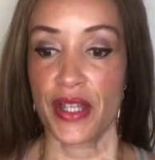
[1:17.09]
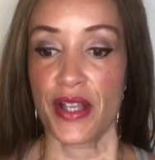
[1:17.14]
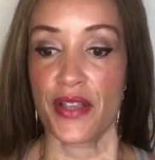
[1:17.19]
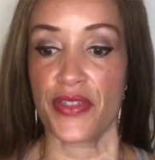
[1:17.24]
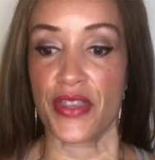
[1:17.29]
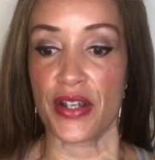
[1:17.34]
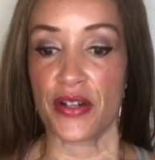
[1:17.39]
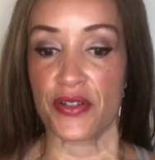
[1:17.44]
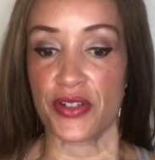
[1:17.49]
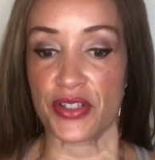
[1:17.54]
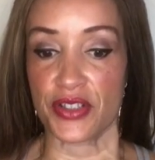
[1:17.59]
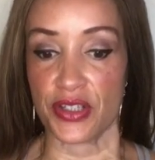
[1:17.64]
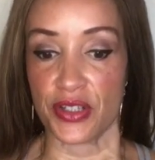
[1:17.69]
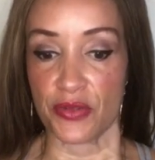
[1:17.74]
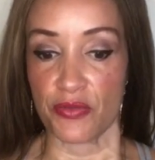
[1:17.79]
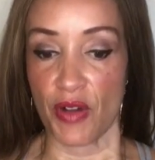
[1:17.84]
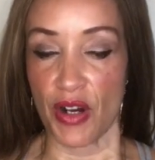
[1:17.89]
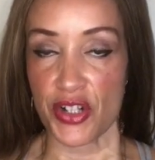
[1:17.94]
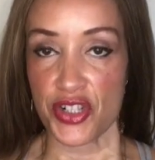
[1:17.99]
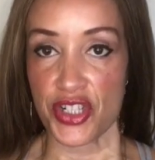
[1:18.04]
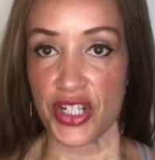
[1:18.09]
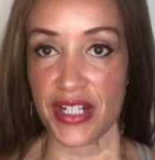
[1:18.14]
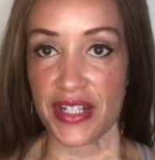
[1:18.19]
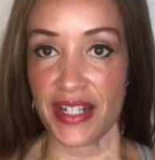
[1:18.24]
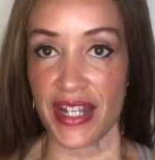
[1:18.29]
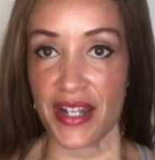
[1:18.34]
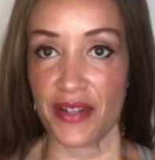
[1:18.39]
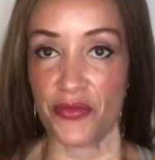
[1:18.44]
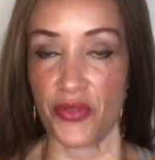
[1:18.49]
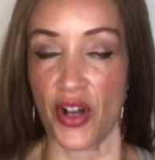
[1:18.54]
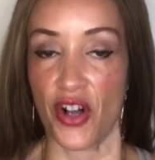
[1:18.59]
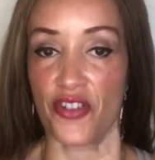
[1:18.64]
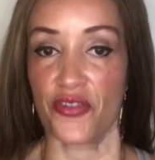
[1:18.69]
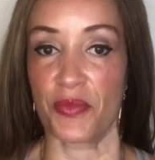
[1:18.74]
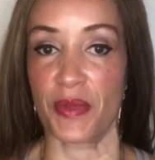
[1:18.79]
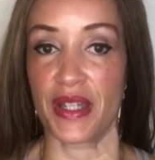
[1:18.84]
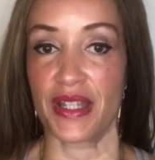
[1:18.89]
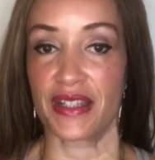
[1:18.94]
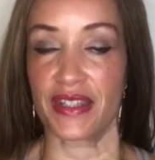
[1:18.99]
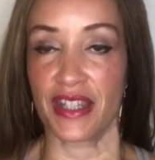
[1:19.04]
there is the Russian
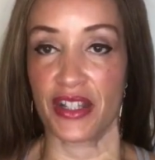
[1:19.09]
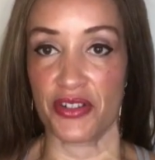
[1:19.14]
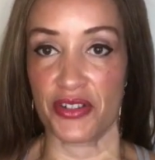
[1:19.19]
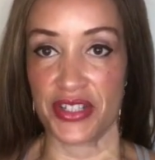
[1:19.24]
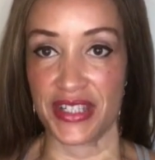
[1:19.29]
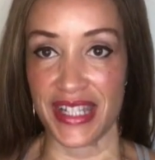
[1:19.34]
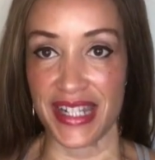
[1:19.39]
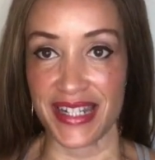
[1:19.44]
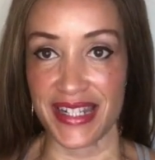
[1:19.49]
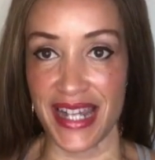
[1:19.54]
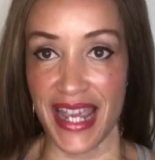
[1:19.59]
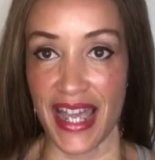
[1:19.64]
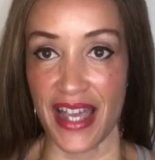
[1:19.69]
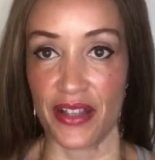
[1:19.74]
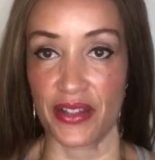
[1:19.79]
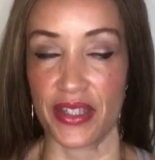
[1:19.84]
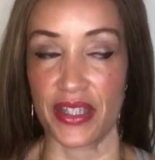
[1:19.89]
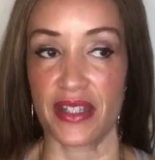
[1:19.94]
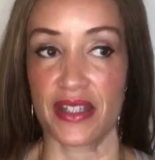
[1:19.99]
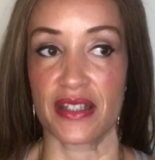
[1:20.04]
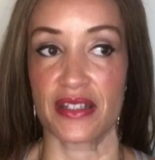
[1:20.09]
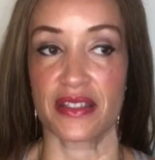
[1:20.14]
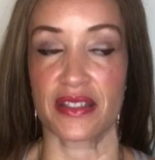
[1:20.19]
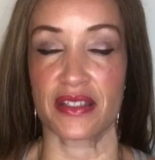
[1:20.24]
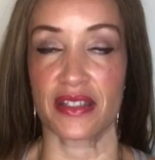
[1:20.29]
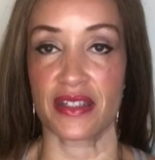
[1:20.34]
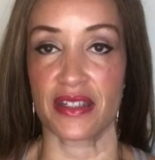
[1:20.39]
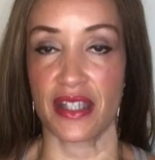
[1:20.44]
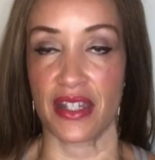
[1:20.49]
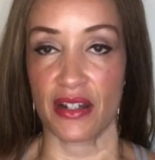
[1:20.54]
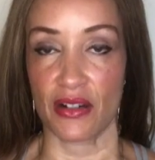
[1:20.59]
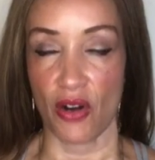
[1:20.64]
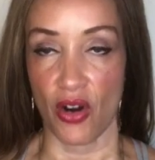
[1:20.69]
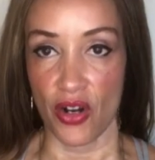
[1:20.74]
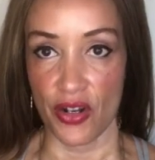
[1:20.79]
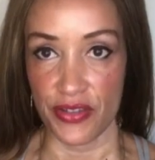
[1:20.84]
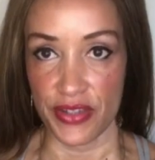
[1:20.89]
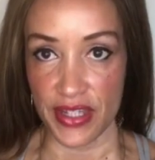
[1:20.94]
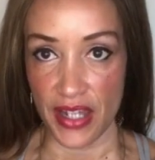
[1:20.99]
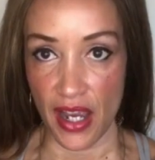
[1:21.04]
involvement, there's the Italians, there
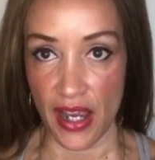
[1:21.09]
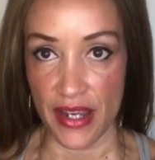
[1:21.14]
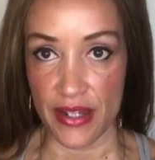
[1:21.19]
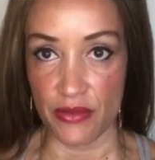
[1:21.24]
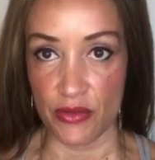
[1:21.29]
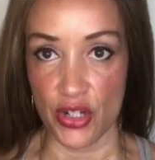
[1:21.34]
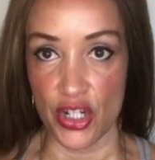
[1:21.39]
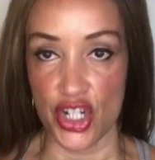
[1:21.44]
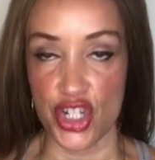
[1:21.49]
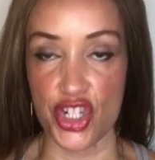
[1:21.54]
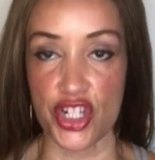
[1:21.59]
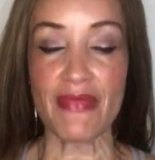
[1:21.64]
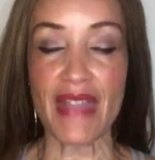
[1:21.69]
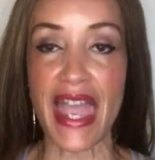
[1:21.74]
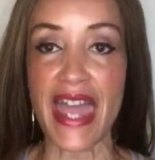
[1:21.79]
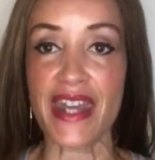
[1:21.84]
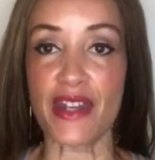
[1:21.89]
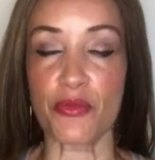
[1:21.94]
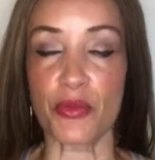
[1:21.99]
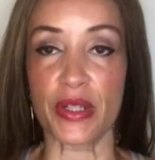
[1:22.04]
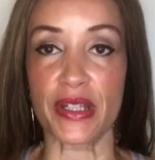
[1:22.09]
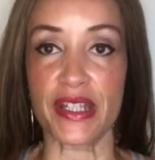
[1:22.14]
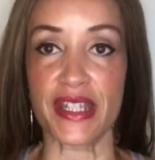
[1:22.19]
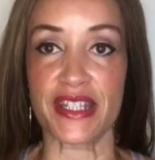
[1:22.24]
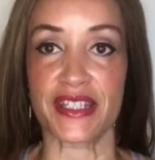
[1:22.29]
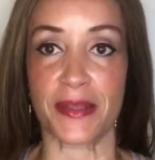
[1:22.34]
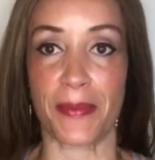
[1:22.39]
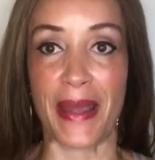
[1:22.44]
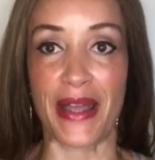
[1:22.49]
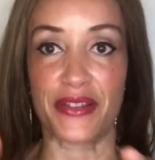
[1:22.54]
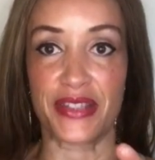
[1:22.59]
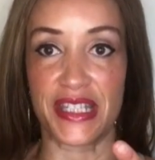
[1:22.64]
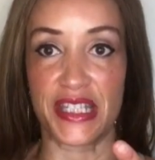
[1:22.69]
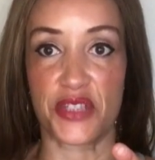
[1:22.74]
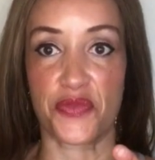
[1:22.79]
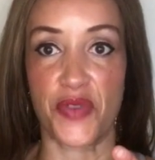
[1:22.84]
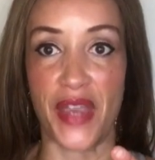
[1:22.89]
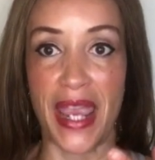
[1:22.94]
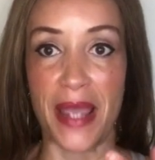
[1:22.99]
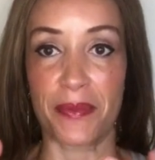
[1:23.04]
are the Irish, and it really is about these
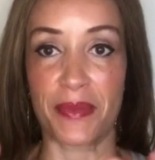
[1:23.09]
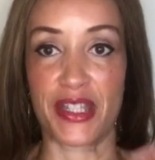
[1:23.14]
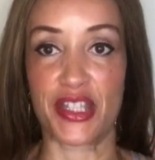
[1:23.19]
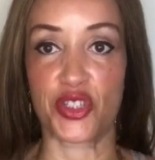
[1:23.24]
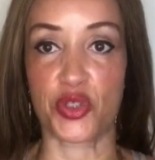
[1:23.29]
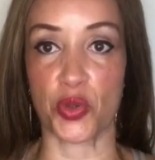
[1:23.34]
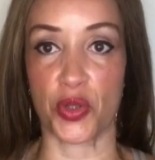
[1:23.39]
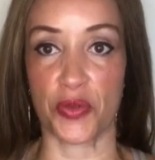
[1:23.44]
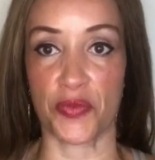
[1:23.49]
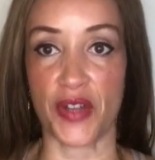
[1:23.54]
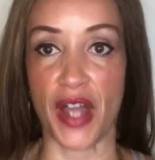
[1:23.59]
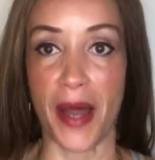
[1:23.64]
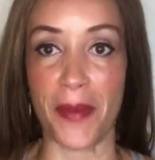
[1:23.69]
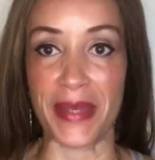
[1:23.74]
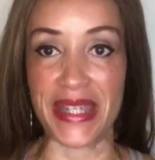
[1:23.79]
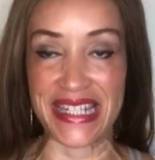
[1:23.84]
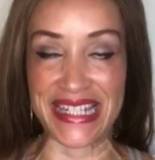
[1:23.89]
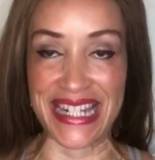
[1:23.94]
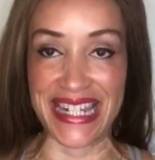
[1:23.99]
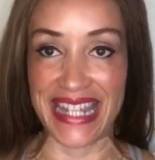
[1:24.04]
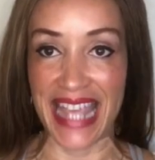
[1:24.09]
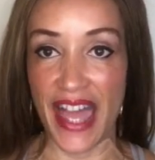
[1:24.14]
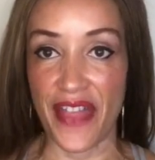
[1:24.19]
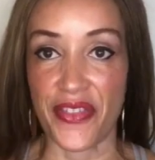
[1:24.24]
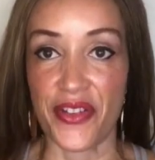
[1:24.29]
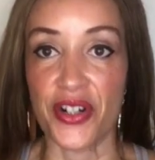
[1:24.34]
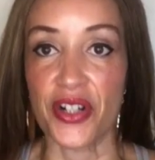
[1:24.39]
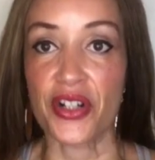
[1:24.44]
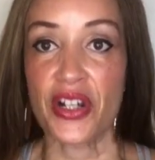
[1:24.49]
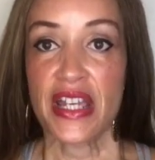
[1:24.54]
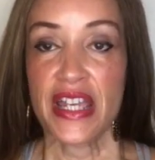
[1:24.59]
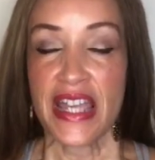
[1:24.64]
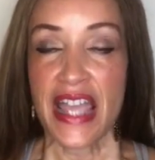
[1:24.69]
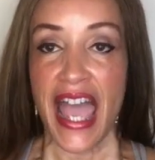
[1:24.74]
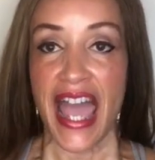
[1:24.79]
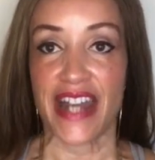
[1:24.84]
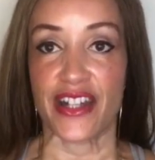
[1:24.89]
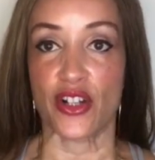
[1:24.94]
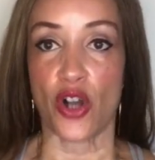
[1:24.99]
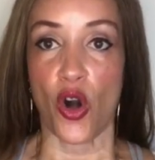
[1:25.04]
families sort of coming together
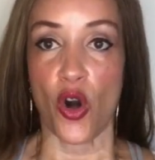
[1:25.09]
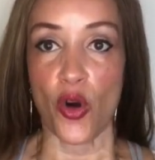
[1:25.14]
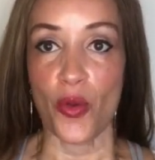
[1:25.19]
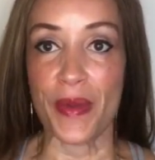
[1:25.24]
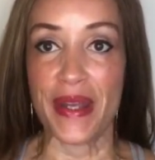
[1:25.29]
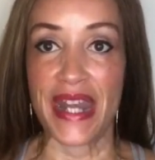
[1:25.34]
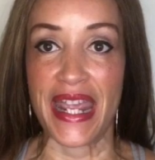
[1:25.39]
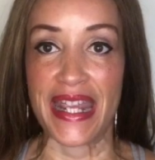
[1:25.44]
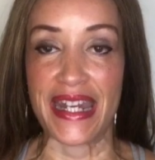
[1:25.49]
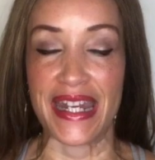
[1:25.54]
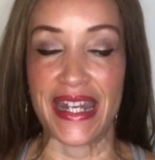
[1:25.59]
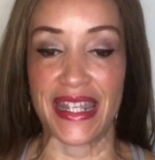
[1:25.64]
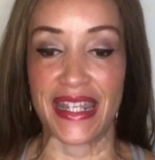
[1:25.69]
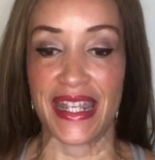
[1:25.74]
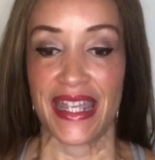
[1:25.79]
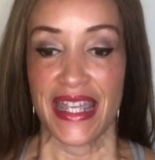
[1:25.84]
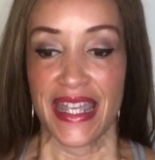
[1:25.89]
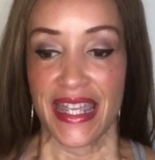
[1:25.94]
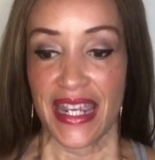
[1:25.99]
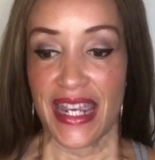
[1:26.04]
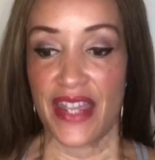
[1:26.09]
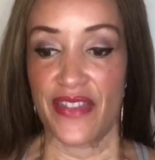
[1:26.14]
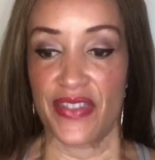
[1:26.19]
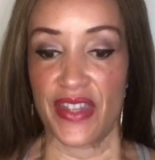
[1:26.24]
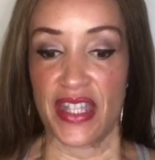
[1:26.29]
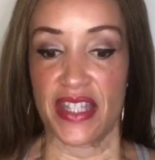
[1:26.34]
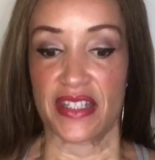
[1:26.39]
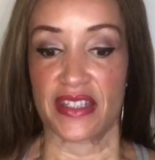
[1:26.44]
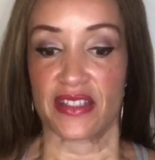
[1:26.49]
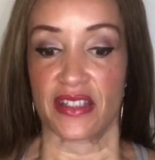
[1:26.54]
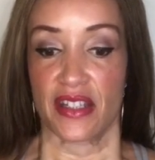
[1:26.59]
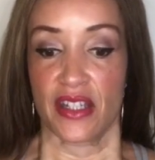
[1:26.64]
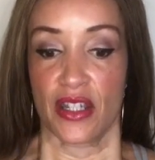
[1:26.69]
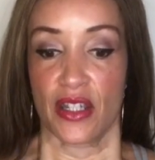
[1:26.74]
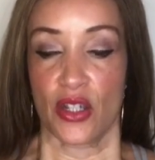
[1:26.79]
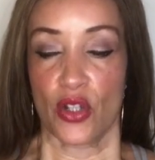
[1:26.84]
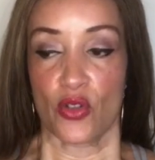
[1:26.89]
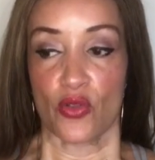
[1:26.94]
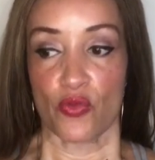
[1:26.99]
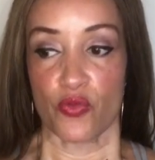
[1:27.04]
and culminating in this
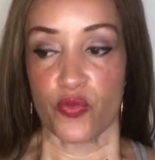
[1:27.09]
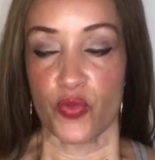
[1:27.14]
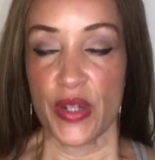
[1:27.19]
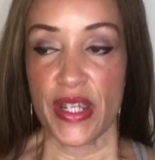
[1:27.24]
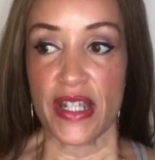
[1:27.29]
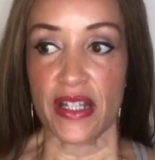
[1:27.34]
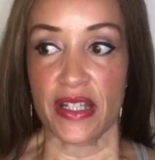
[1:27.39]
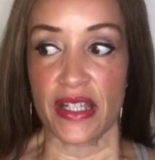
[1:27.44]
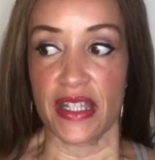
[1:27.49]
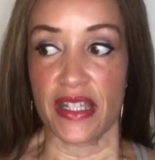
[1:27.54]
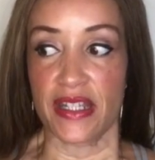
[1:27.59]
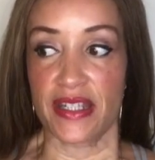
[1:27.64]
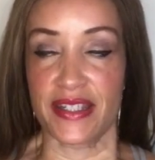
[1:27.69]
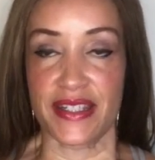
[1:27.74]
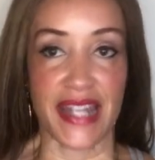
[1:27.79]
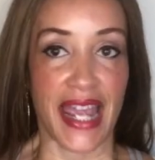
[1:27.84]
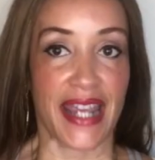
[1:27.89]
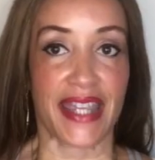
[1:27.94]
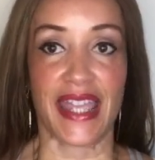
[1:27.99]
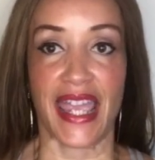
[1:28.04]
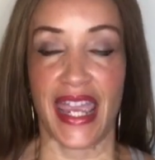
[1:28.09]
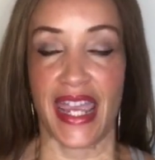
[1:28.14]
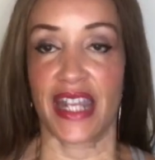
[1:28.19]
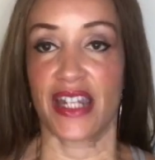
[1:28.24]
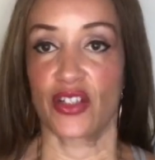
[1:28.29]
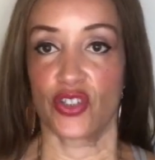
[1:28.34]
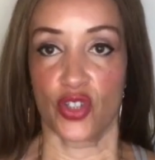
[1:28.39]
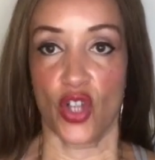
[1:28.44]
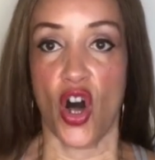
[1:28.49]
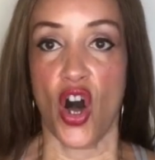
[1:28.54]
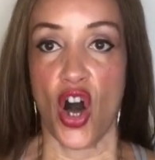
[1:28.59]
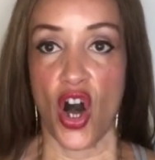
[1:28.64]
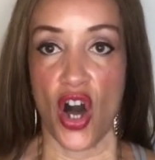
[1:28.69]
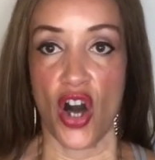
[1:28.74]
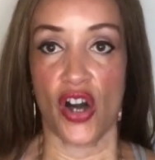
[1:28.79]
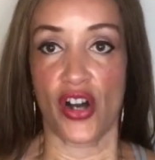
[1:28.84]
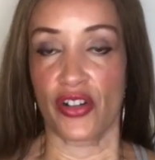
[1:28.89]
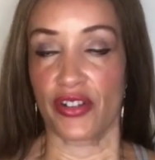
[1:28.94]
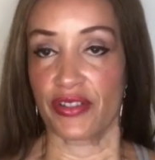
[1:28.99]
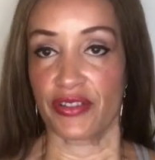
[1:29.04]
really decade
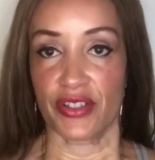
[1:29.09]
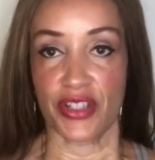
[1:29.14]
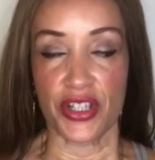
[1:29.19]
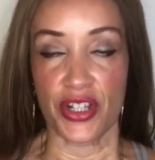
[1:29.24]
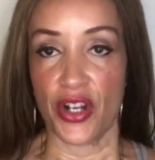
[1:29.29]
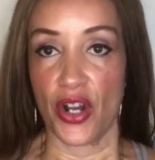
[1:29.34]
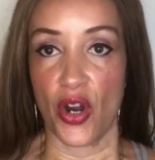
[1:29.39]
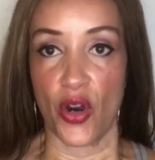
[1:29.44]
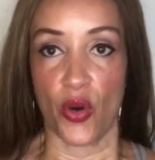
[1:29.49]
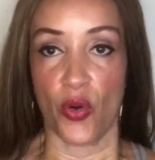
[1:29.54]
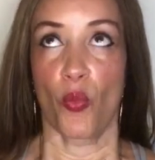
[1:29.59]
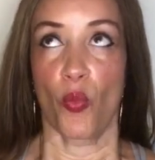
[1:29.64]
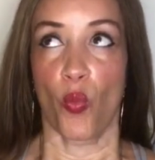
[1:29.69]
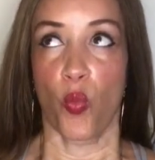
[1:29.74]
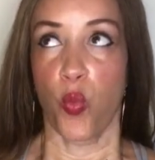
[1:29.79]
long, you know,